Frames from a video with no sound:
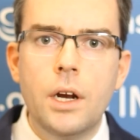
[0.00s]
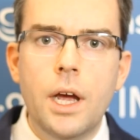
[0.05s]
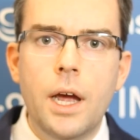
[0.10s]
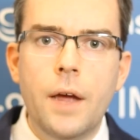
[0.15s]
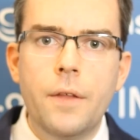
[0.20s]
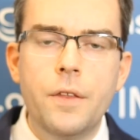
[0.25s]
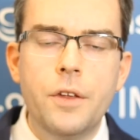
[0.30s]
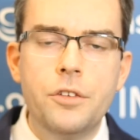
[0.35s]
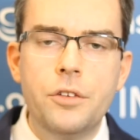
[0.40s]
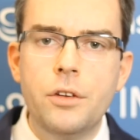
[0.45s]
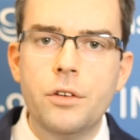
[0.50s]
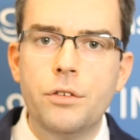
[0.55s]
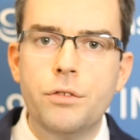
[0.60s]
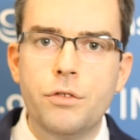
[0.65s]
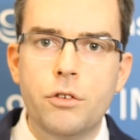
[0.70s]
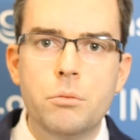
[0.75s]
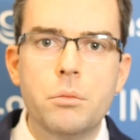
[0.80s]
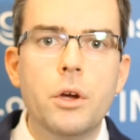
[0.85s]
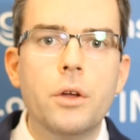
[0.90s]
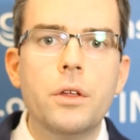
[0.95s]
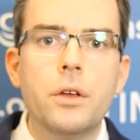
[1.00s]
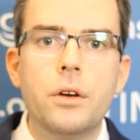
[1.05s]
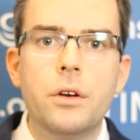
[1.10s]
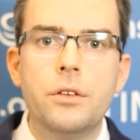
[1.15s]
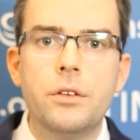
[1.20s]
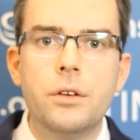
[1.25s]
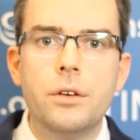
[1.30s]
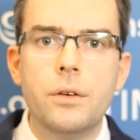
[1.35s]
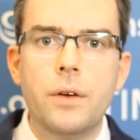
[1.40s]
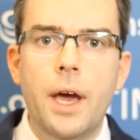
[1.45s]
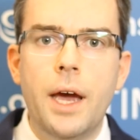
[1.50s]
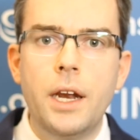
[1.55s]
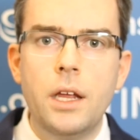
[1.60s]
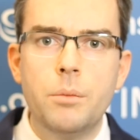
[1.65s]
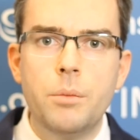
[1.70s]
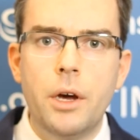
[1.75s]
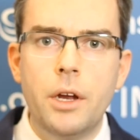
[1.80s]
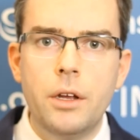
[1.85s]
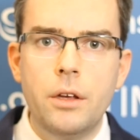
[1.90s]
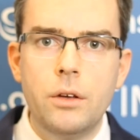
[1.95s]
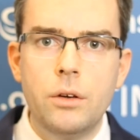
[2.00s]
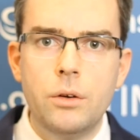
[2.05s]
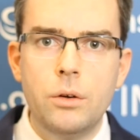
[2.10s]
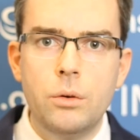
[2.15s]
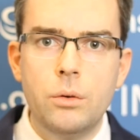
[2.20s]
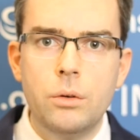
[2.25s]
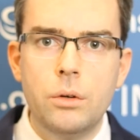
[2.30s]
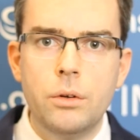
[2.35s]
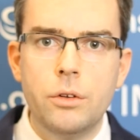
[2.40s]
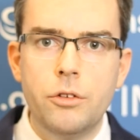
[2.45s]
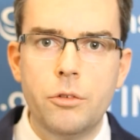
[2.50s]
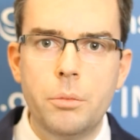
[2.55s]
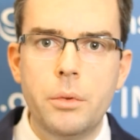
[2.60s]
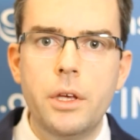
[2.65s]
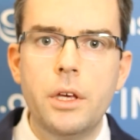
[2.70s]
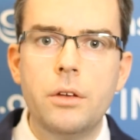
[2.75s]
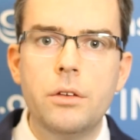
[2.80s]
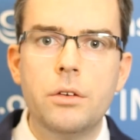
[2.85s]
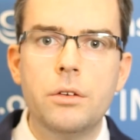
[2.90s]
and this is familiar to anybody who will speak